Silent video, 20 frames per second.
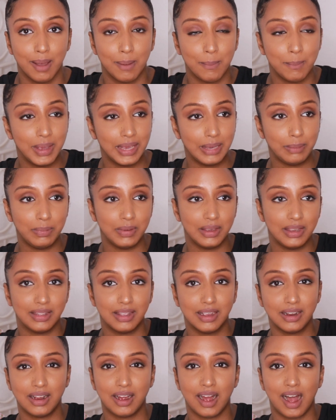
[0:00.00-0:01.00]
Maybe
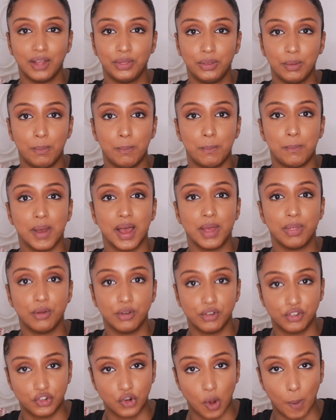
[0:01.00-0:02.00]
there are other
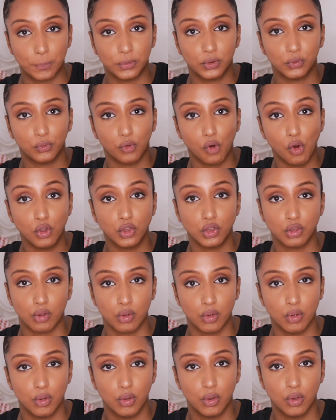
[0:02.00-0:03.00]
better jobs for
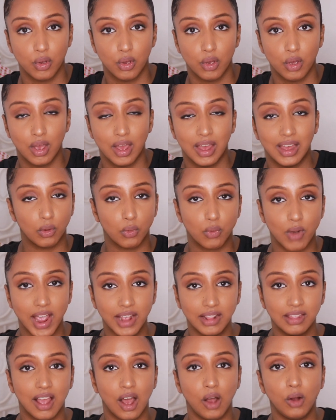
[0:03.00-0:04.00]
you.
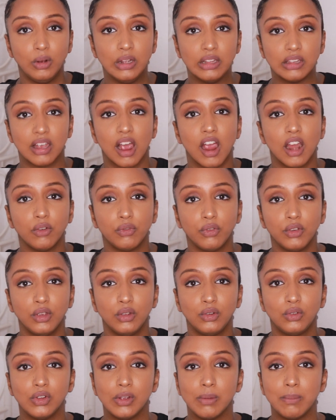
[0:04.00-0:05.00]
Right now it's hard for
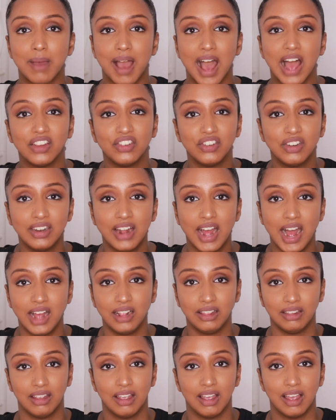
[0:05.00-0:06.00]
you to imagine
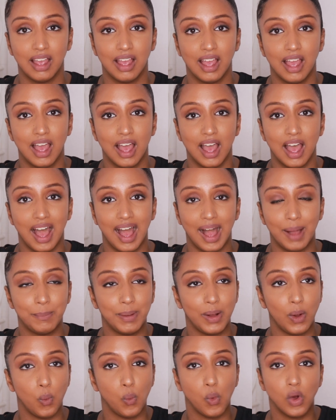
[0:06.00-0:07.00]
that,
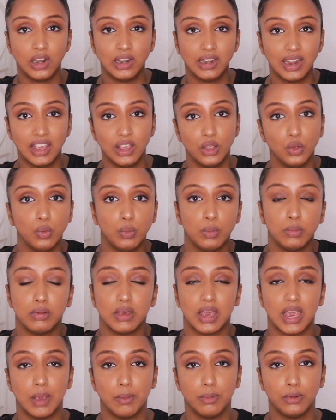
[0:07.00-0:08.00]
but one day you will
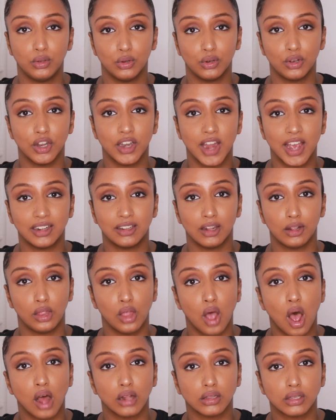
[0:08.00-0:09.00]
be able to connect the
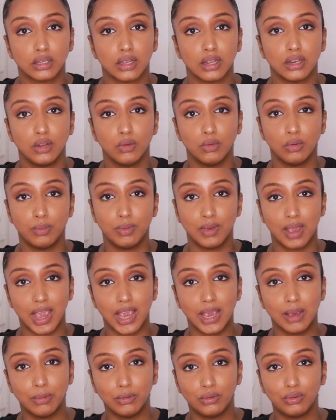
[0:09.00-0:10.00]
dots, and you will be
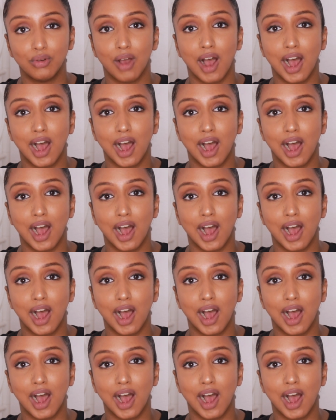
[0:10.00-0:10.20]
able